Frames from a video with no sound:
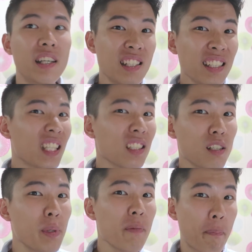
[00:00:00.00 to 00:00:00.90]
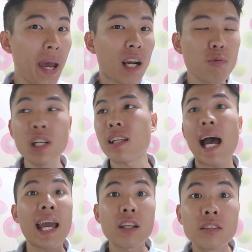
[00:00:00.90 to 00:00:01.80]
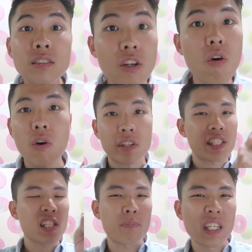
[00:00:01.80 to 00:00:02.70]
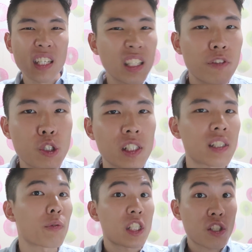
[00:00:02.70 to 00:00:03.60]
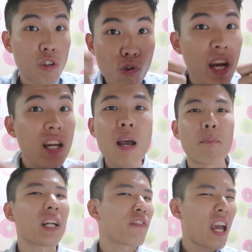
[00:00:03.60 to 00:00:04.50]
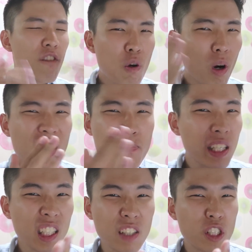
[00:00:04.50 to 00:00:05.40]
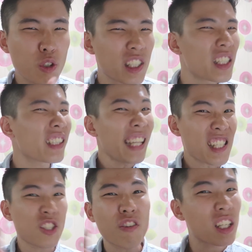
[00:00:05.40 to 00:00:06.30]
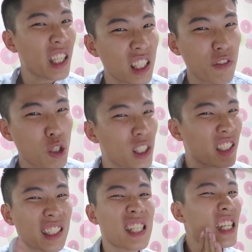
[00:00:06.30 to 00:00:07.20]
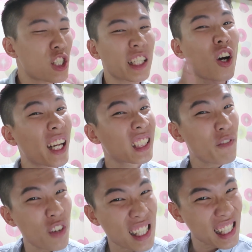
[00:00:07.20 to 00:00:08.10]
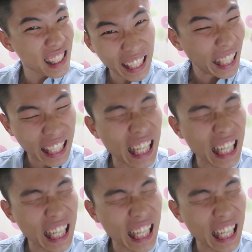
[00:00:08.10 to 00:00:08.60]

Isn't that a little bit backward? I don't know. Or they're just being individualistic, which is great. But if everyone is being individualistic, that's not really individualistic, that's actually collectivistic.